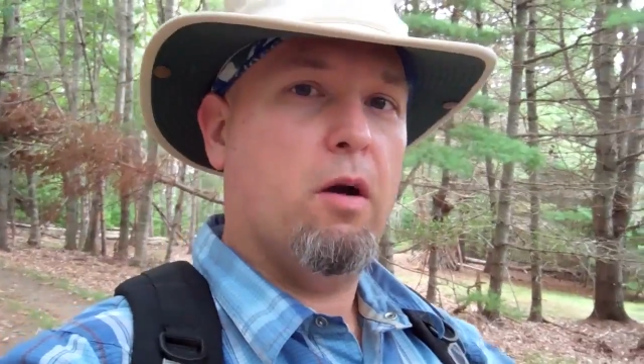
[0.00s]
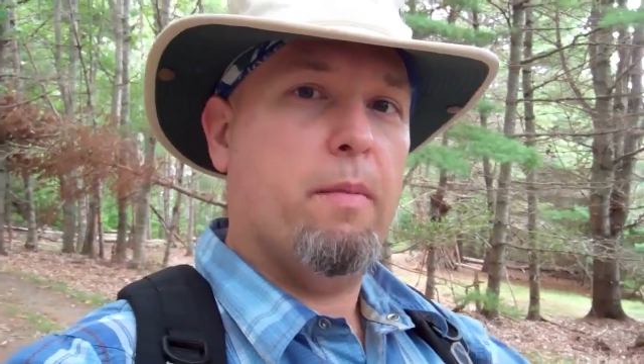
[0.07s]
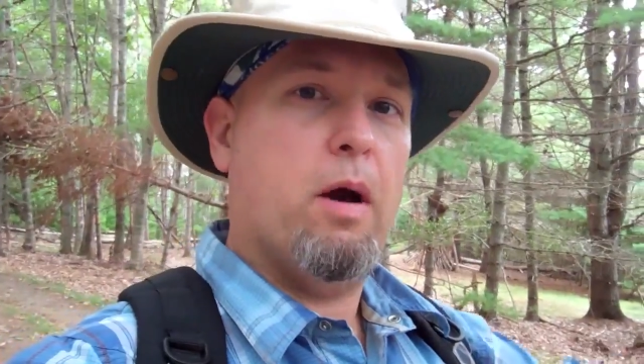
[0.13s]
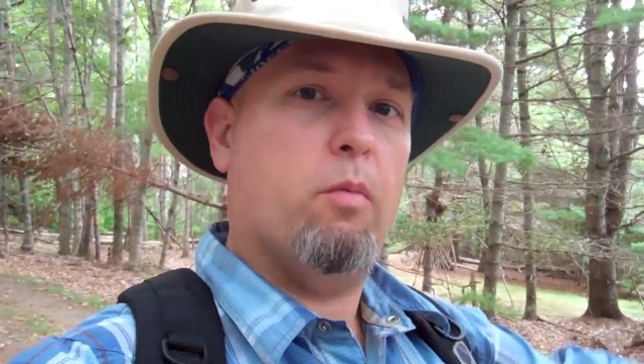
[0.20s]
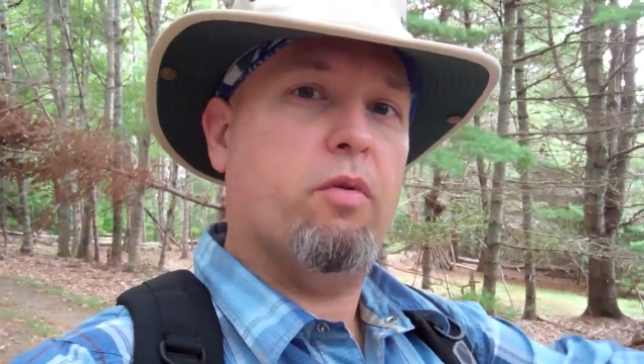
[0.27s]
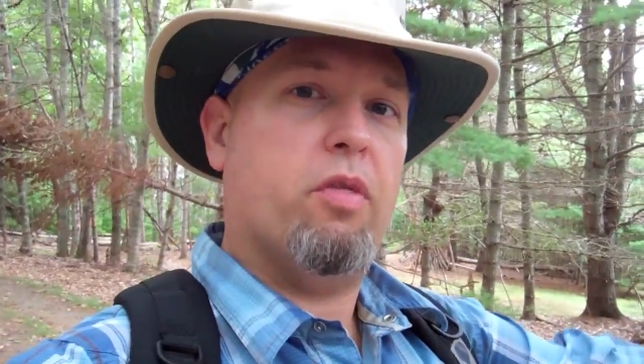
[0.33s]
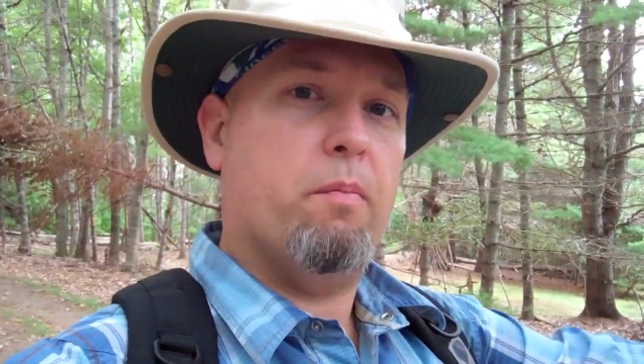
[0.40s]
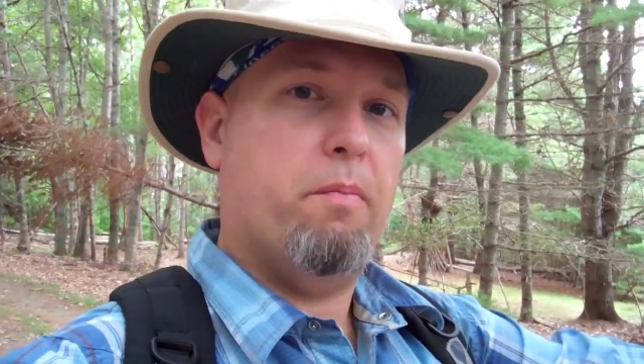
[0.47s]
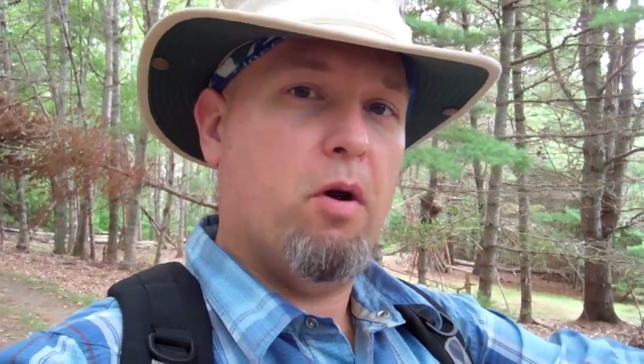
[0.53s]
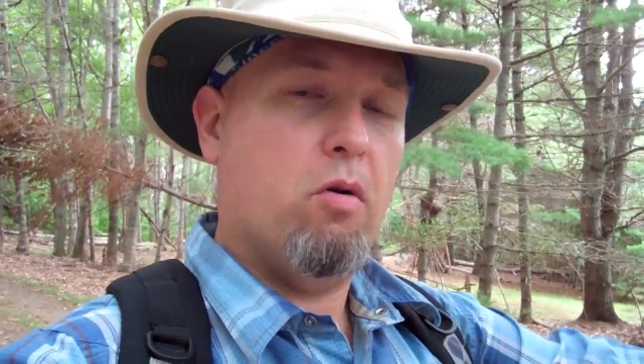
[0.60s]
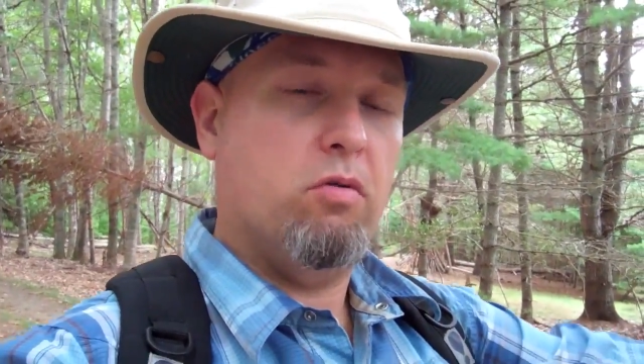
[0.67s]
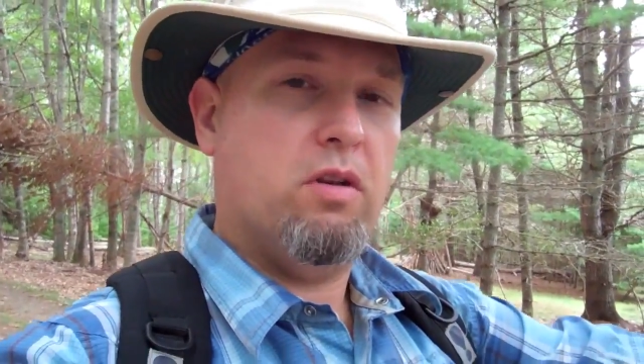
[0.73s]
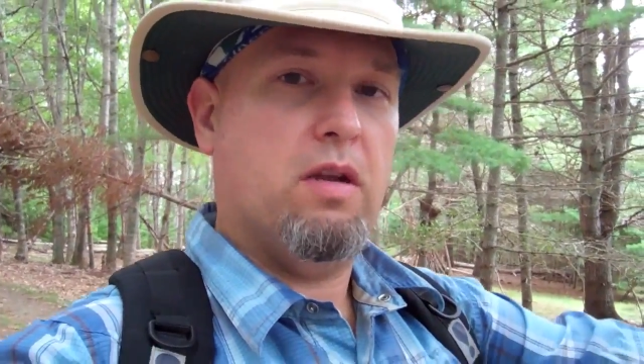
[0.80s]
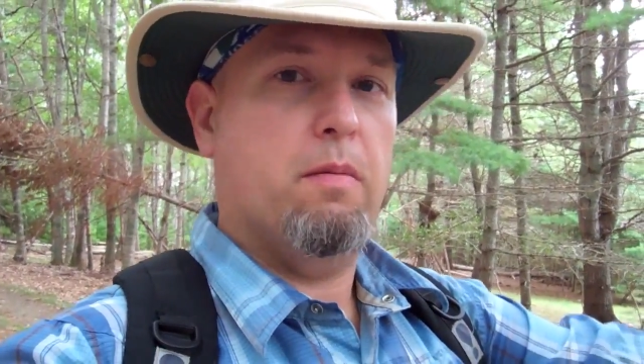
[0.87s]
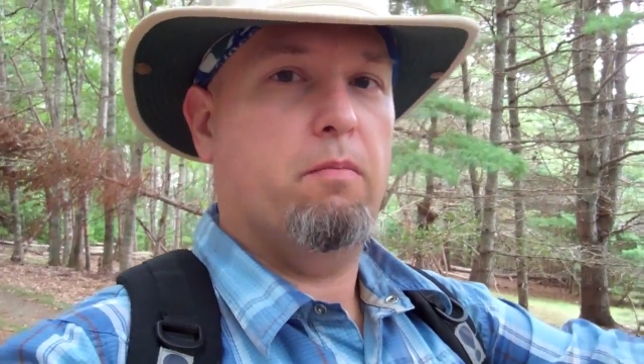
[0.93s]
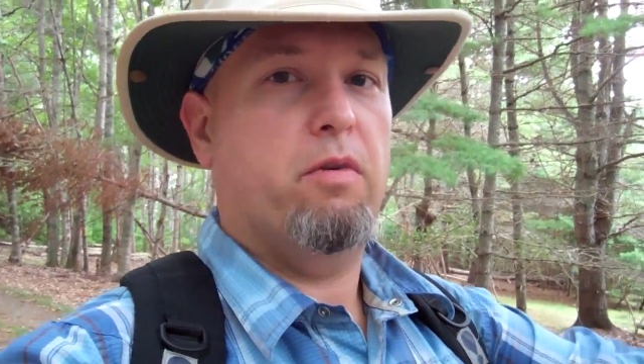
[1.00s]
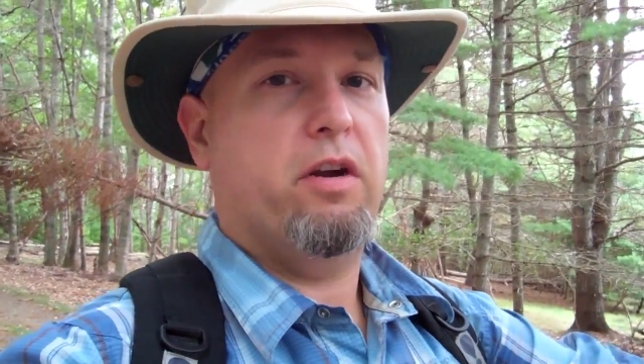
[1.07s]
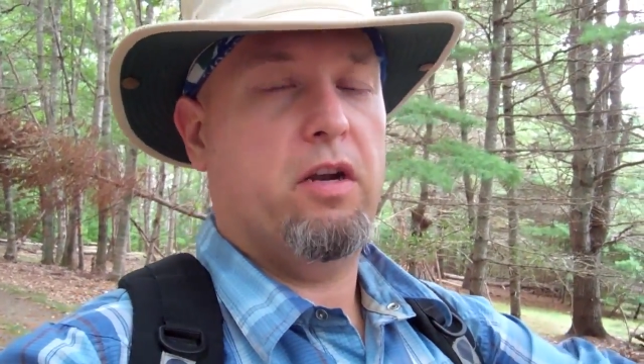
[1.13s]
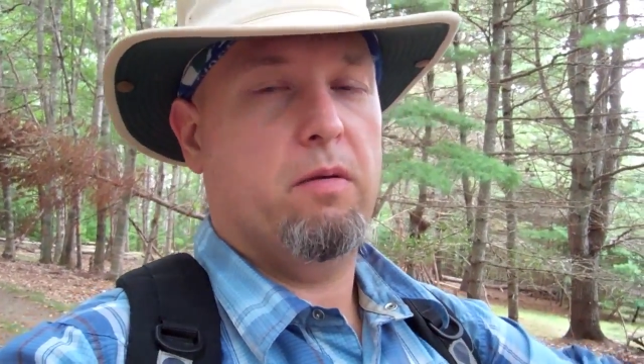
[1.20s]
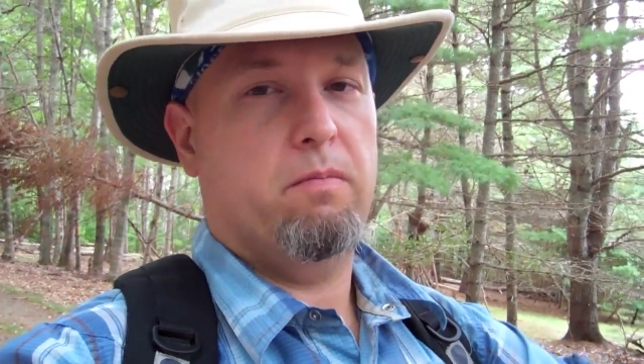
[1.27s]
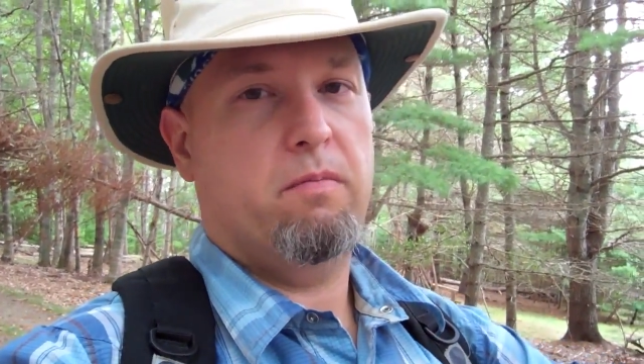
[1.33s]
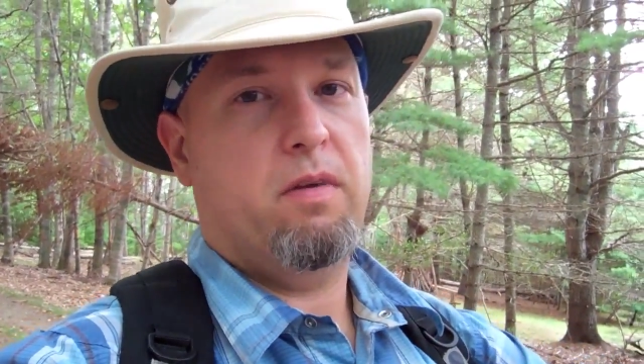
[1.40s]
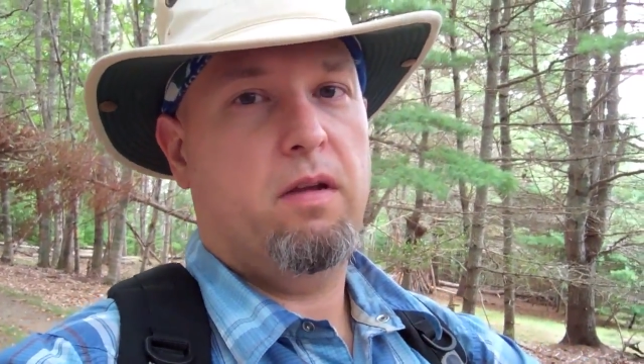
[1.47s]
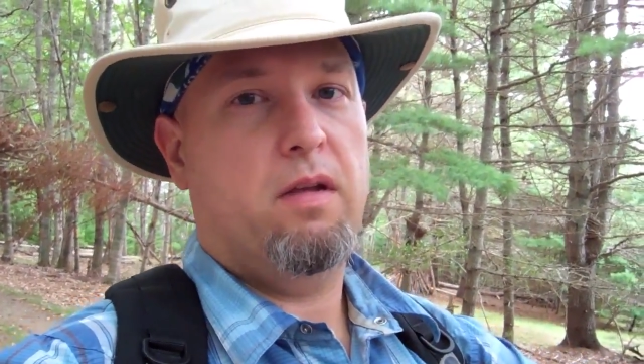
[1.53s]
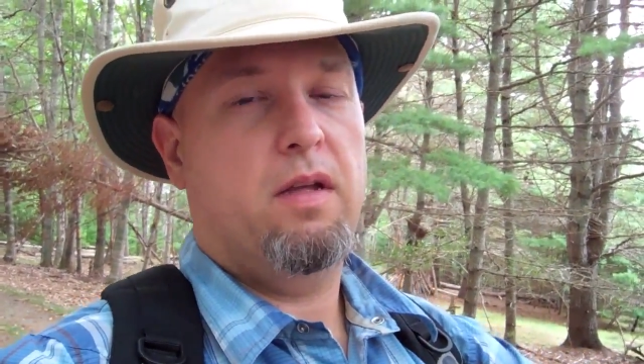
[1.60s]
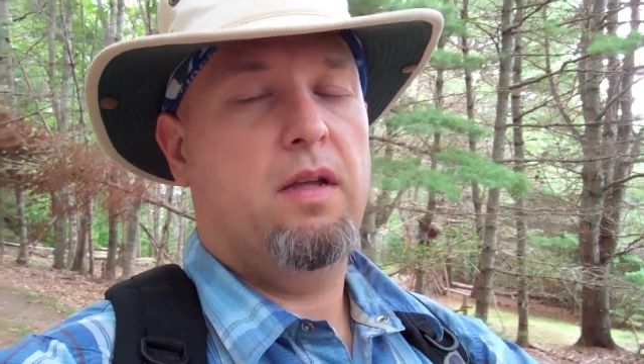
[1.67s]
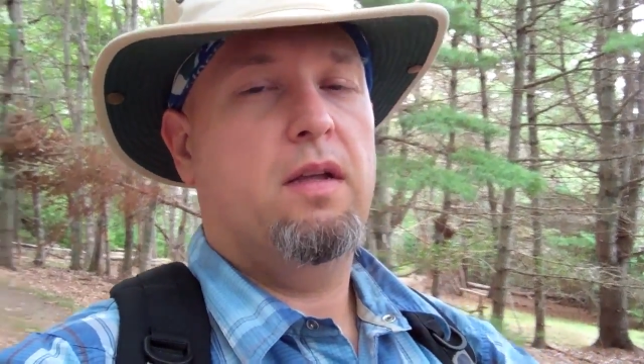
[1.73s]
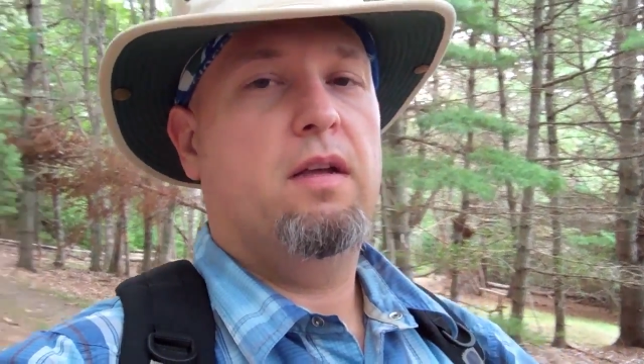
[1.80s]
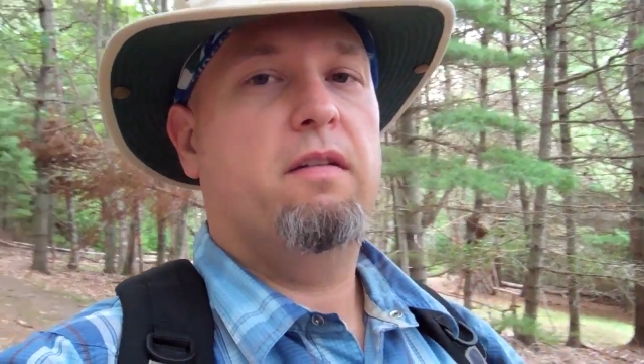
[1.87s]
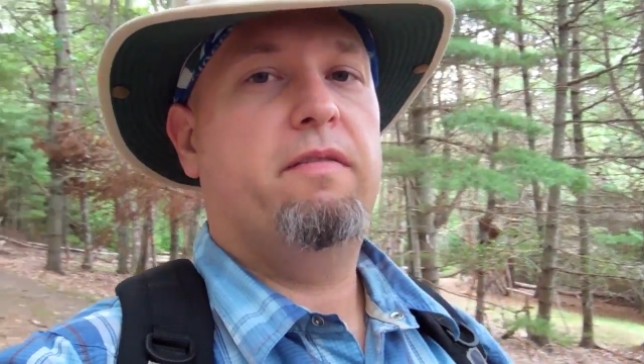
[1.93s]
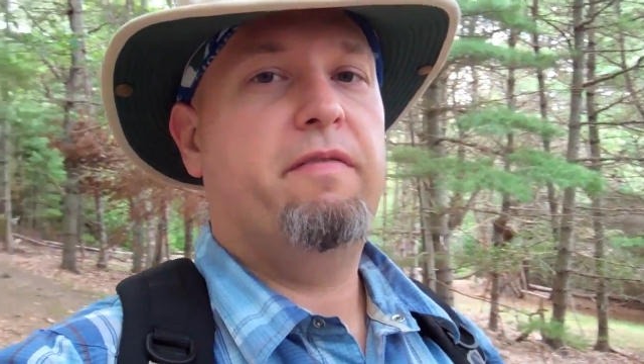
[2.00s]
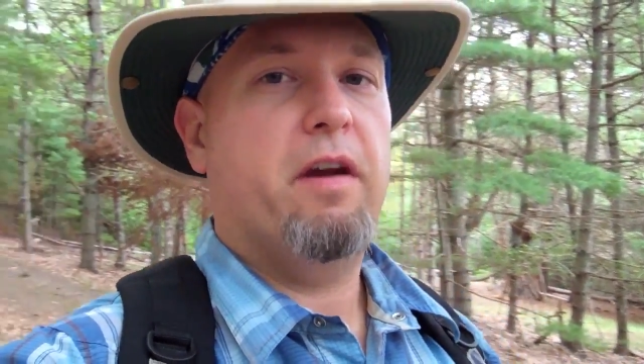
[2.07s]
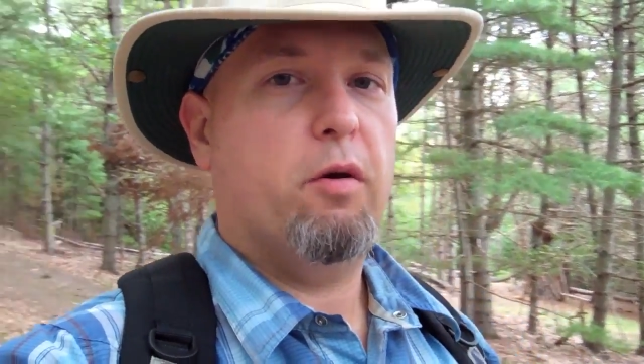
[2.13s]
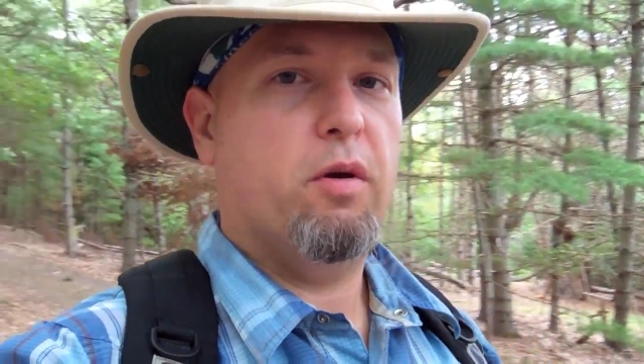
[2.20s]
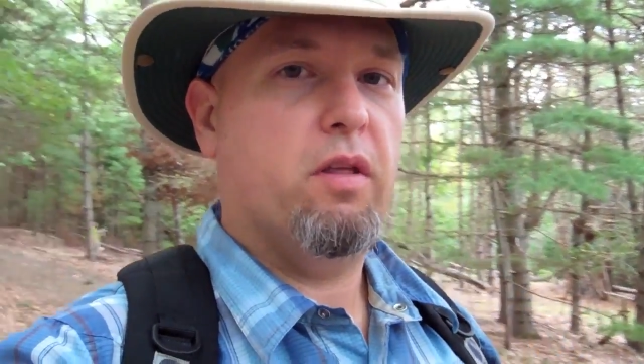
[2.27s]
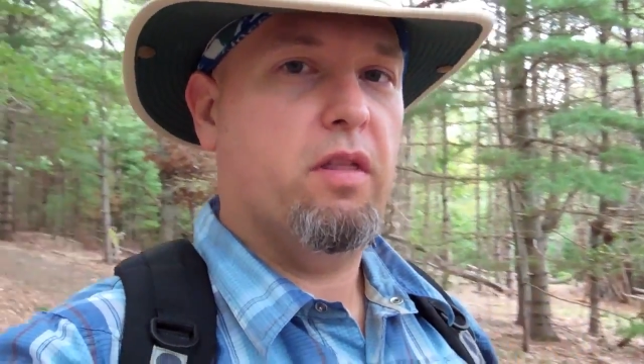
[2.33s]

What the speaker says: out with a boat and ferry